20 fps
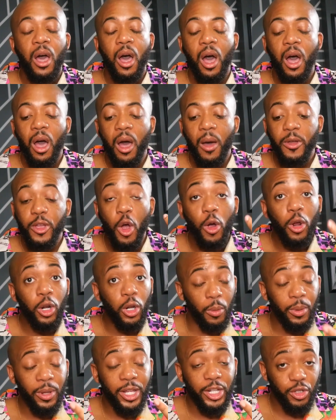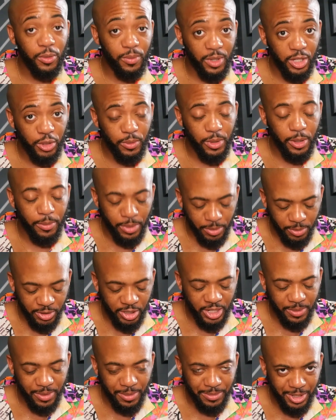your global entry
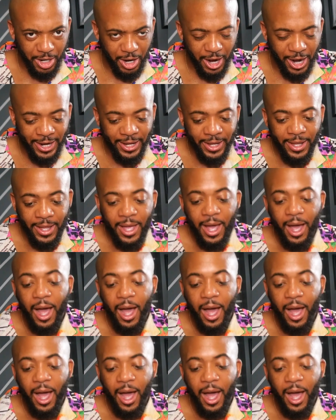membership, I'm sorry.